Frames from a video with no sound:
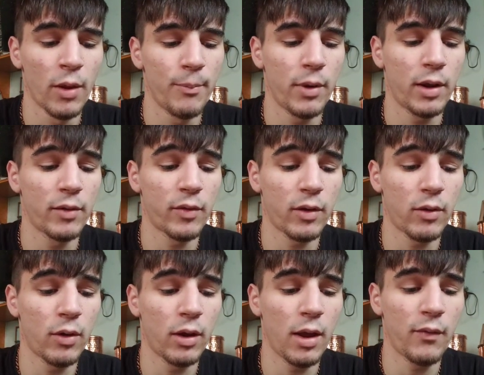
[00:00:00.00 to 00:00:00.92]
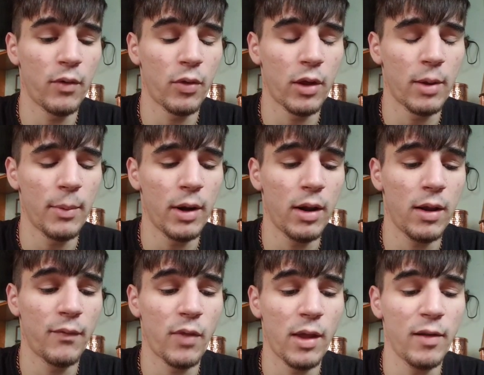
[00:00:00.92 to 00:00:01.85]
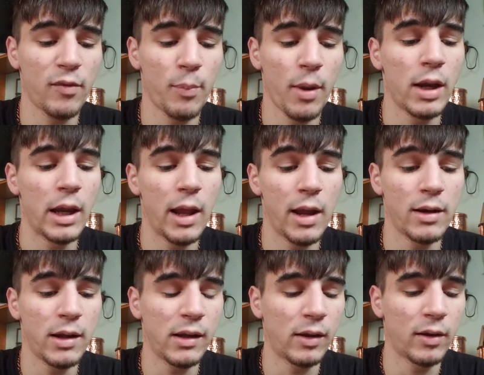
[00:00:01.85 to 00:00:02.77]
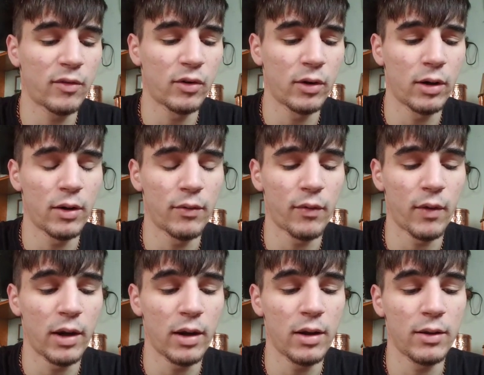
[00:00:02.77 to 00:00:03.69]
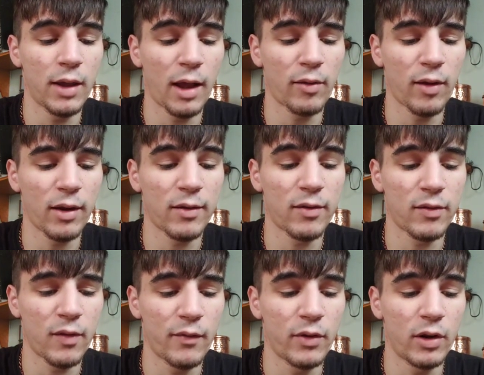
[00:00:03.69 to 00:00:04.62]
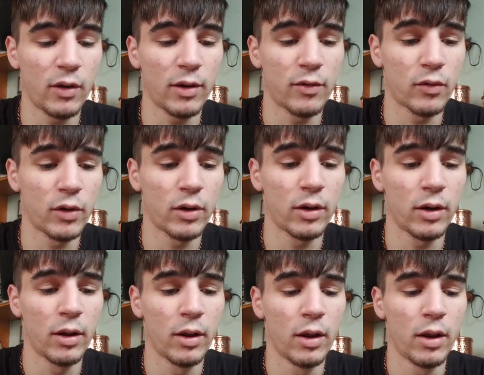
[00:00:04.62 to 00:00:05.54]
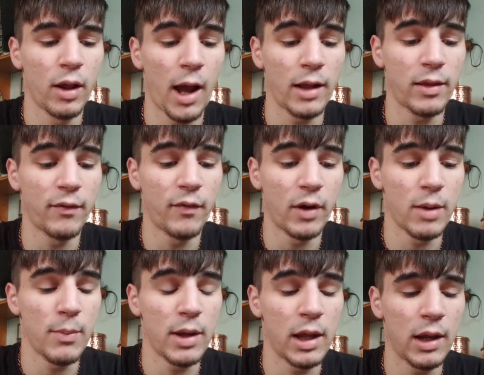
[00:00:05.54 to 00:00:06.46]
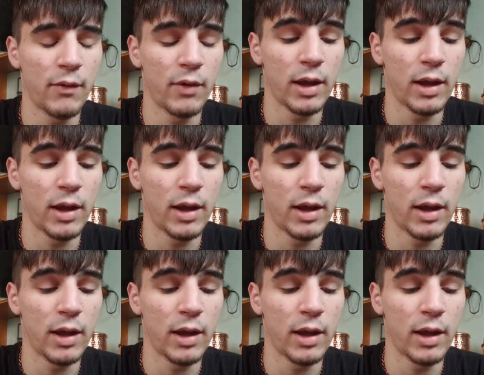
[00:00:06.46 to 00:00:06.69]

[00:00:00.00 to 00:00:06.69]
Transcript: Because if you think about it, if they spend any elixir to defend it, that's like 7 elixir at the very beginning of a